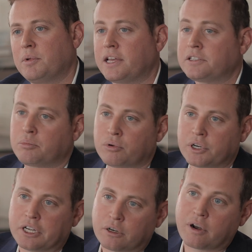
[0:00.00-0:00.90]
I mean, that's a
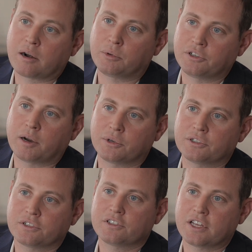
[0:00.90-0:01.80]
pretty incredible number
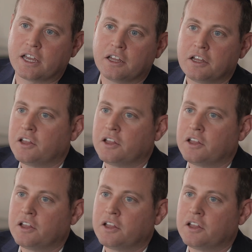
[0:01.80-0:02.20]
to say,